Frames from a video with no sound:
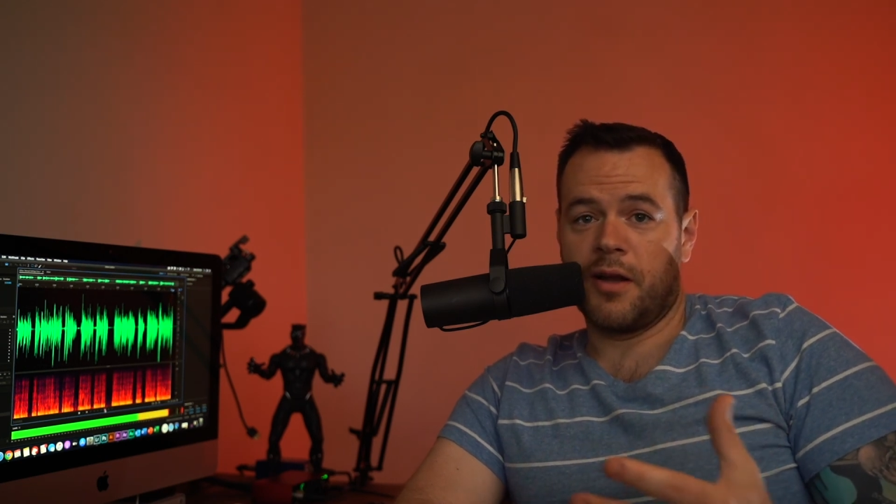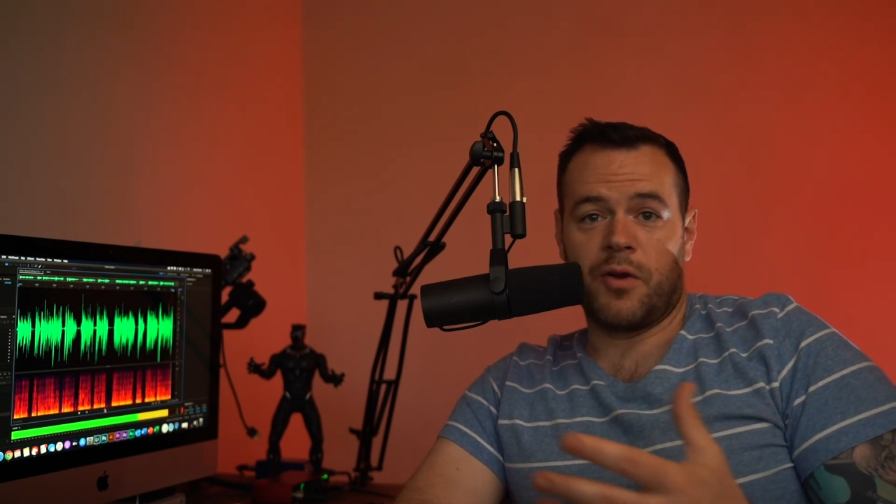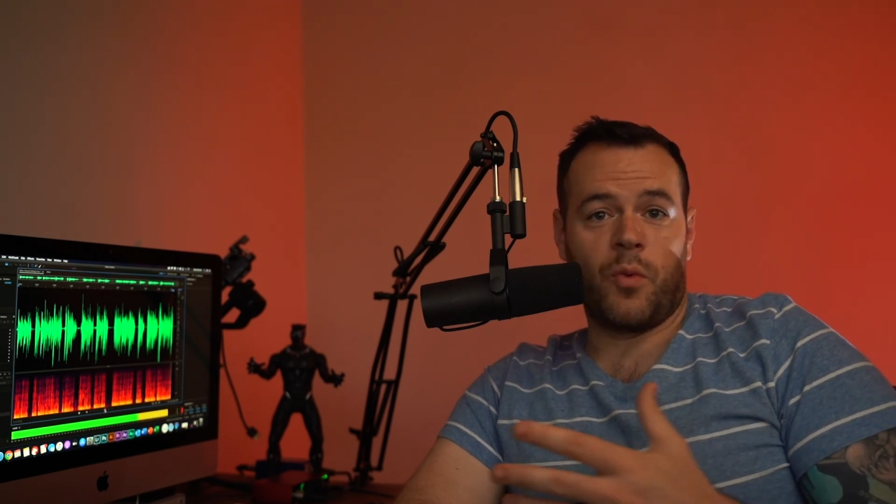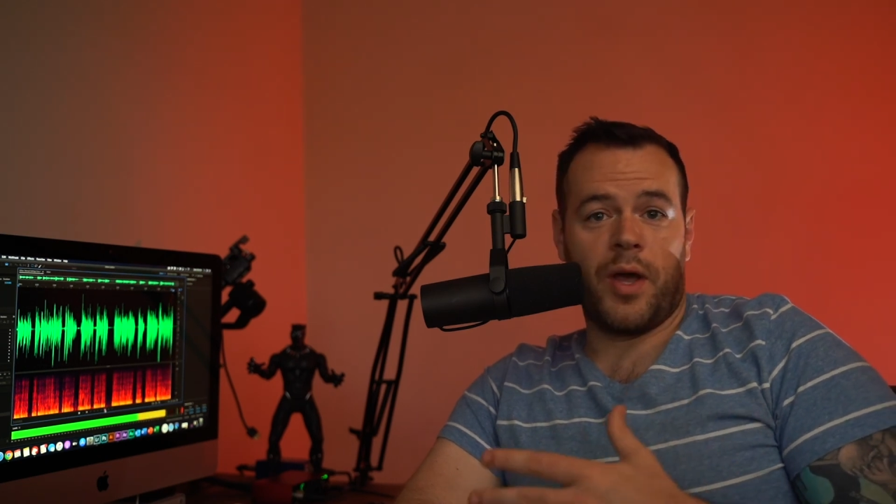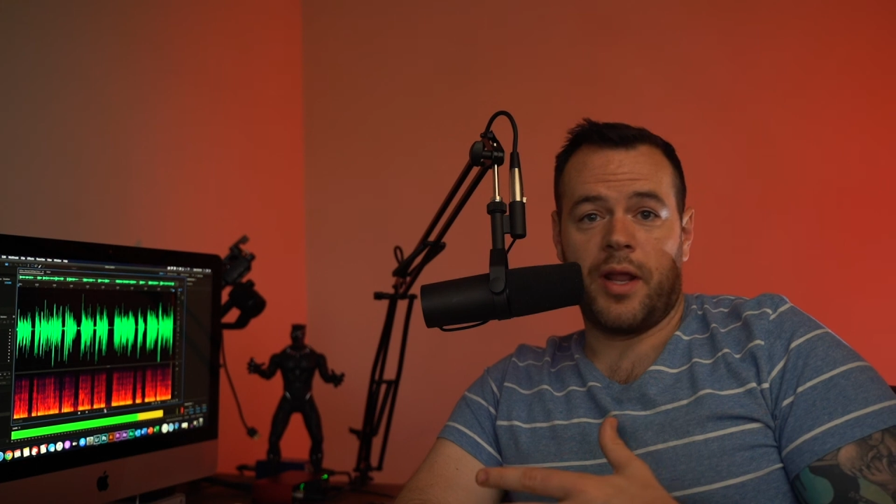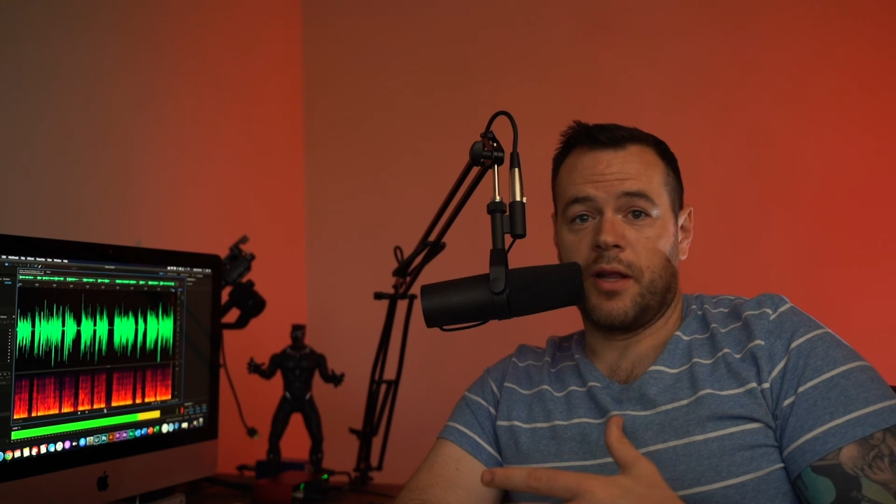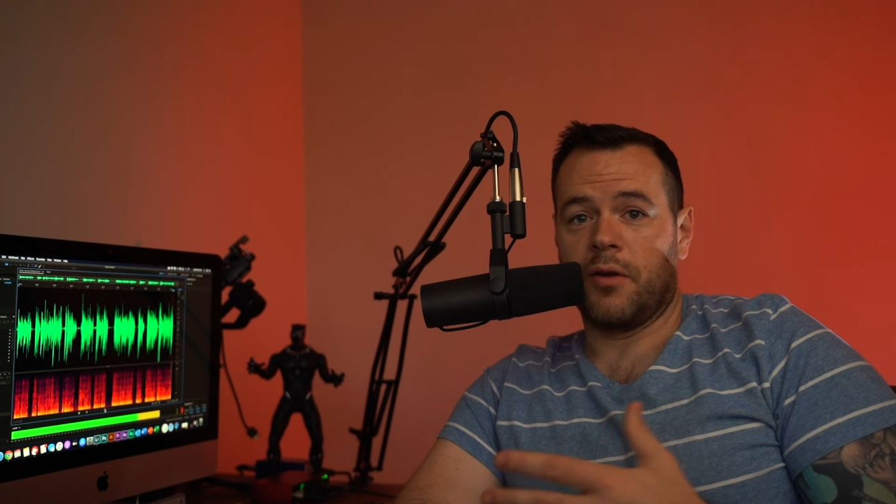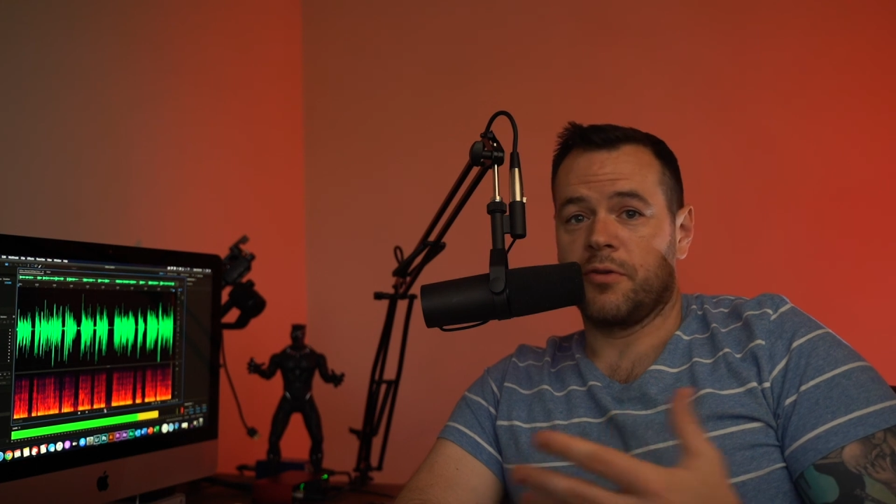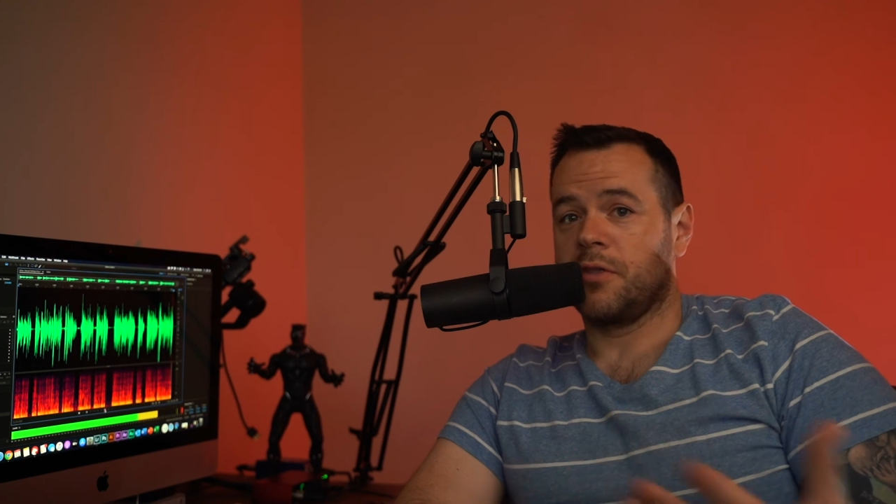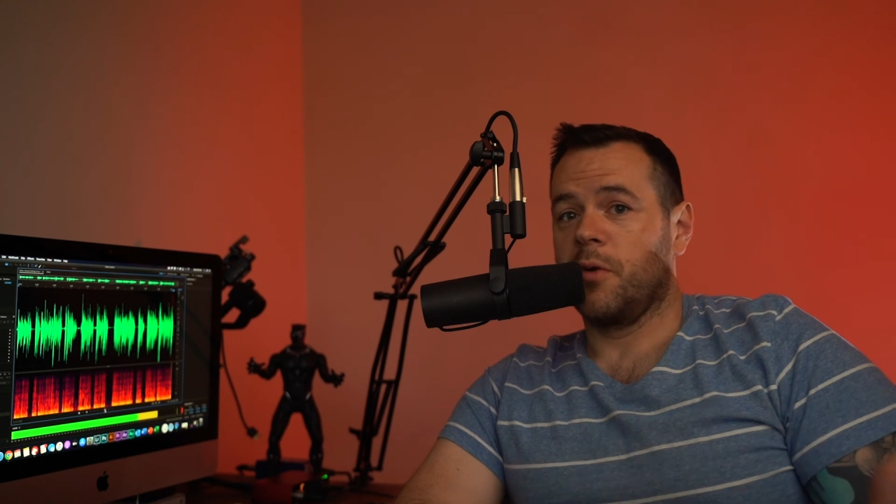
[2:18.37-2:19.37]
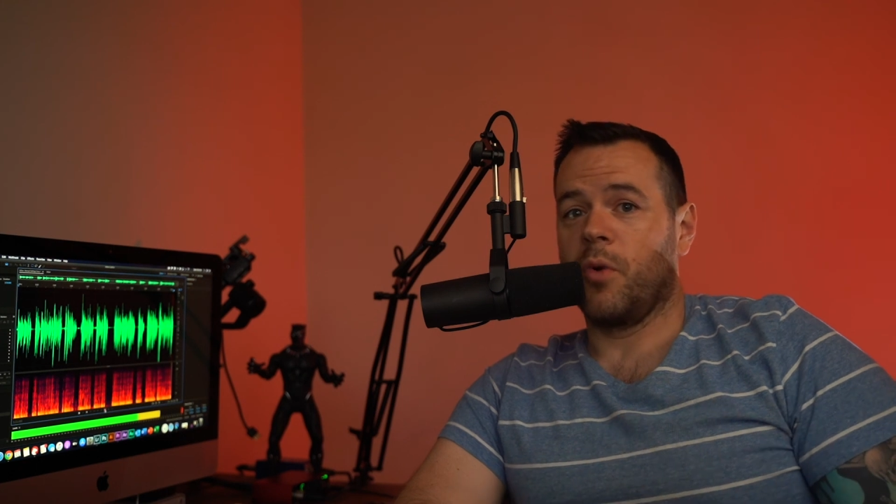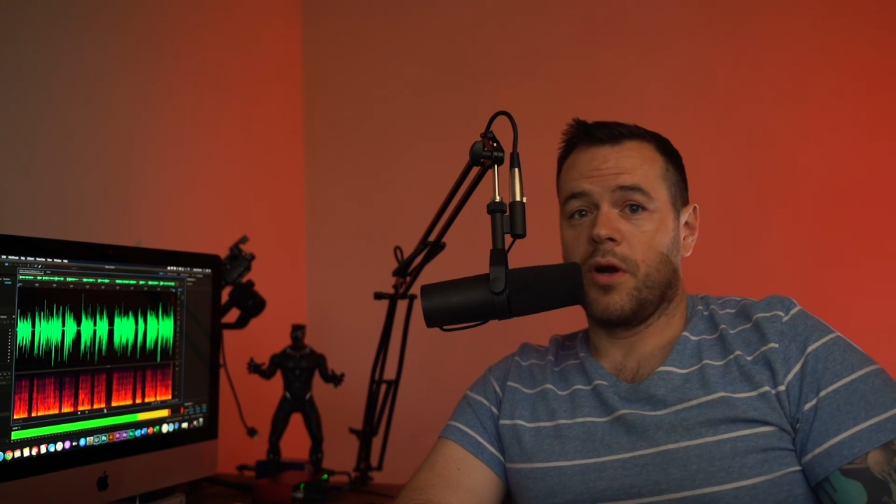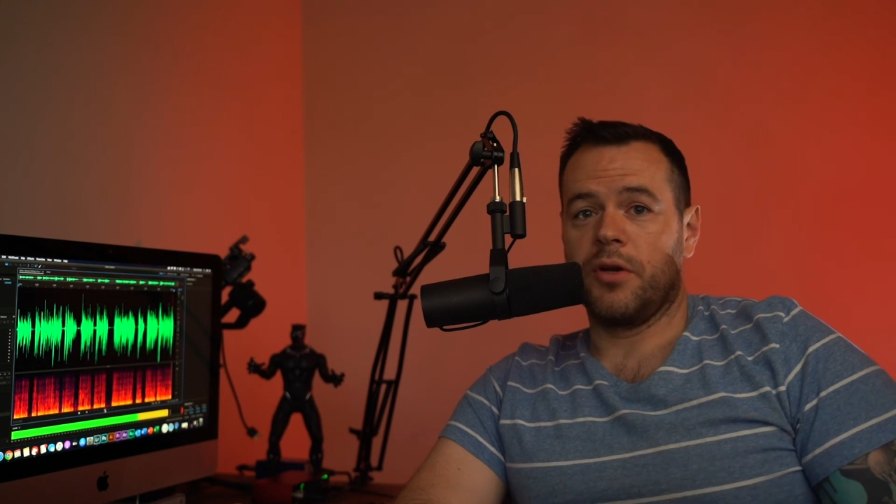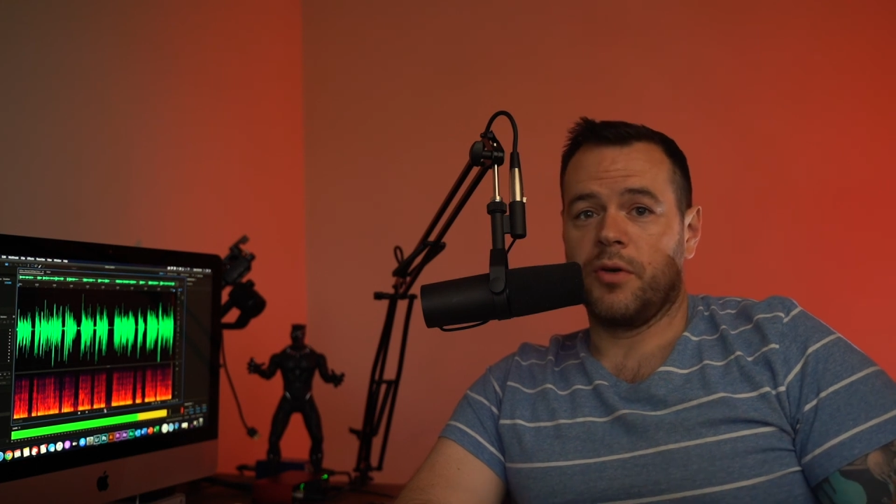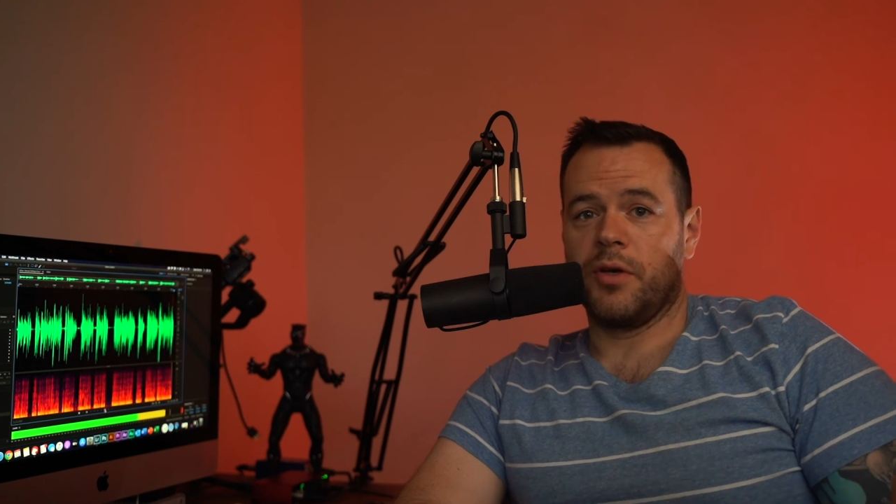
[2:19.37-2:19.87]
at a wedding or
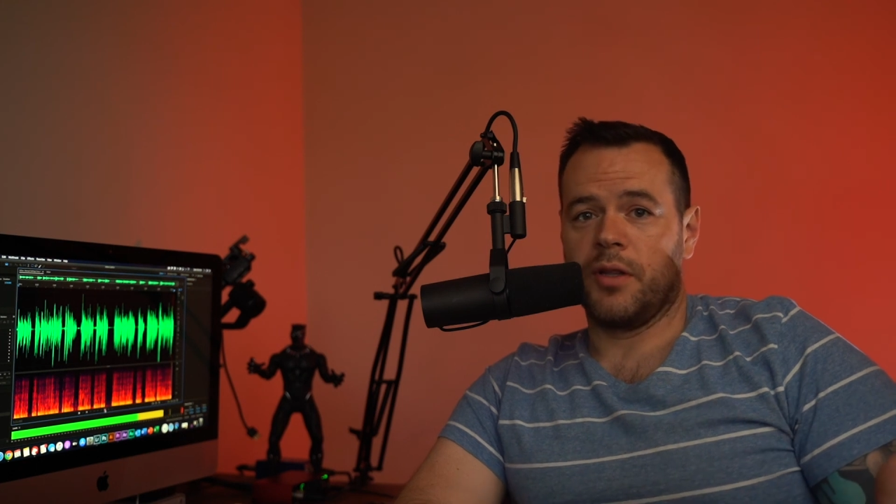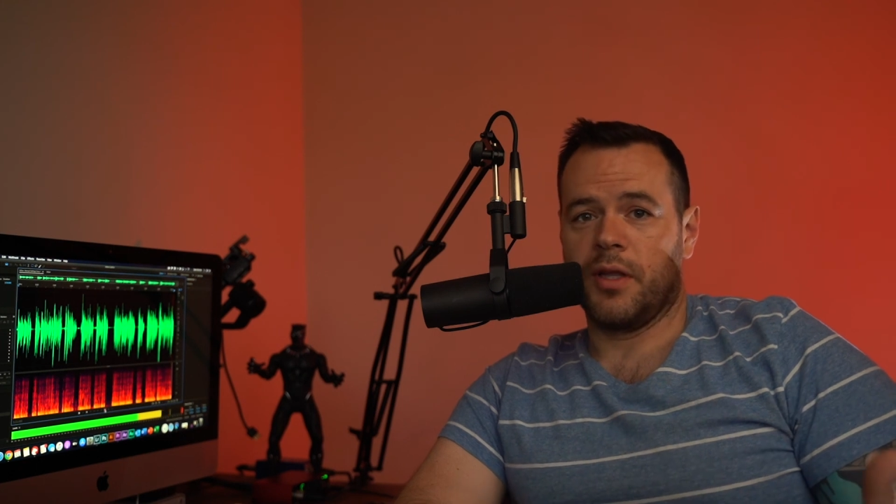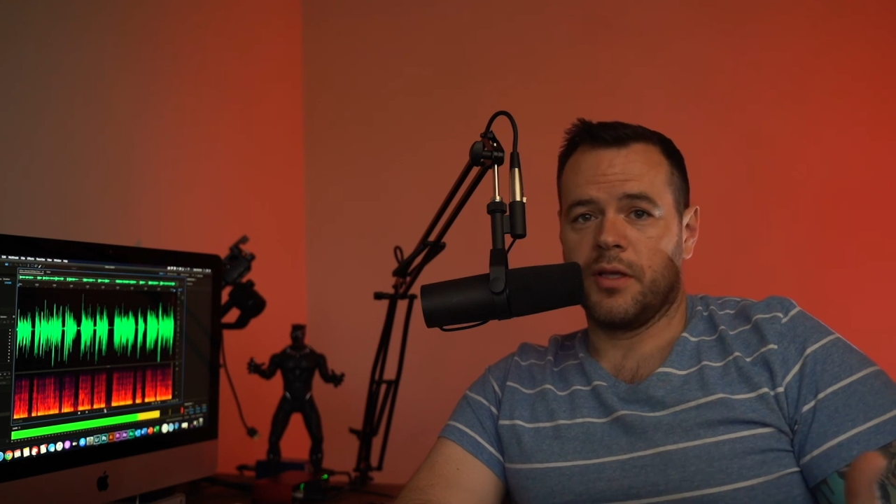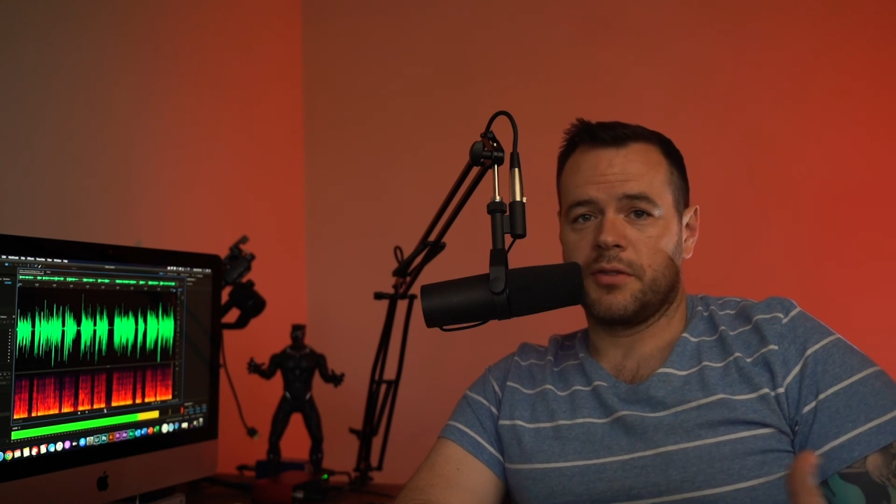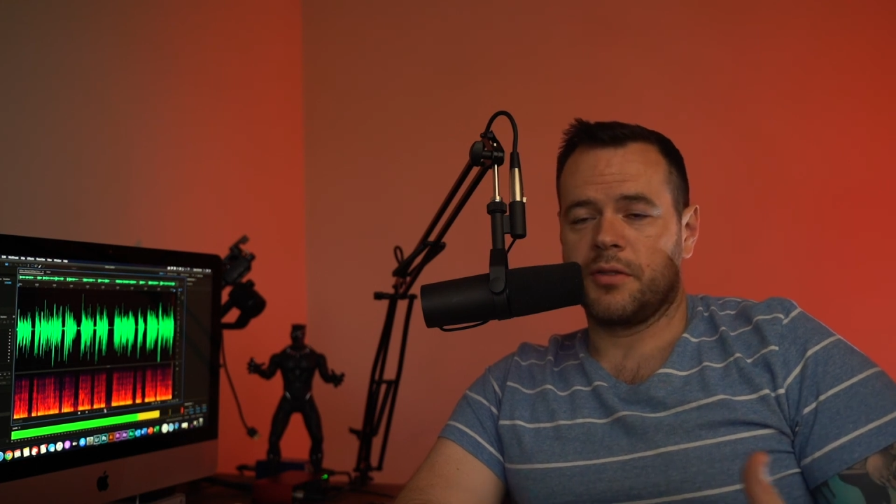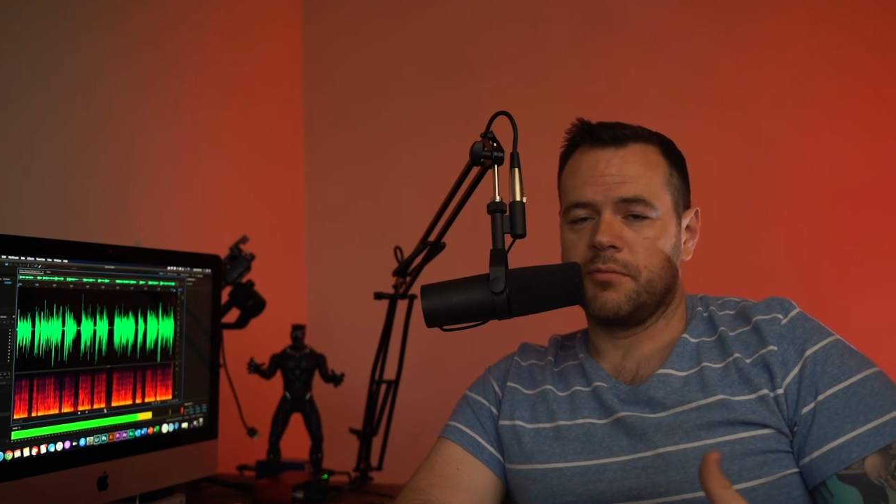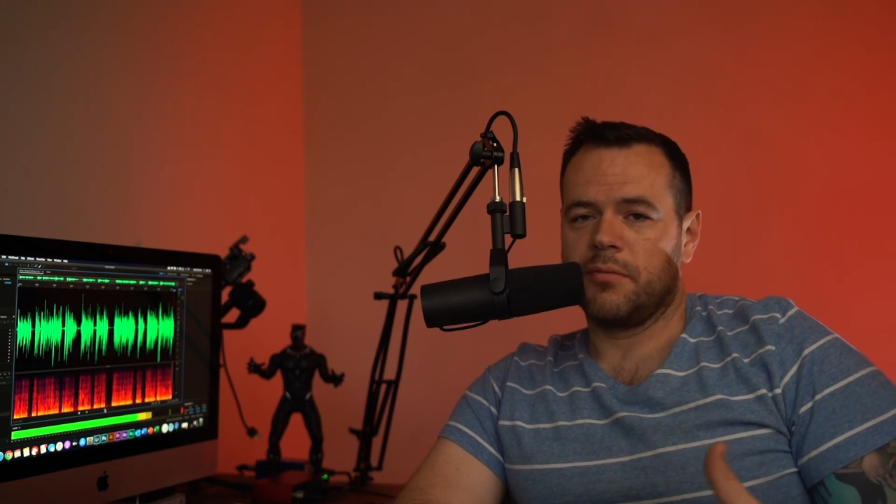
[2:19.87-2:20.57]
somewhere doing this,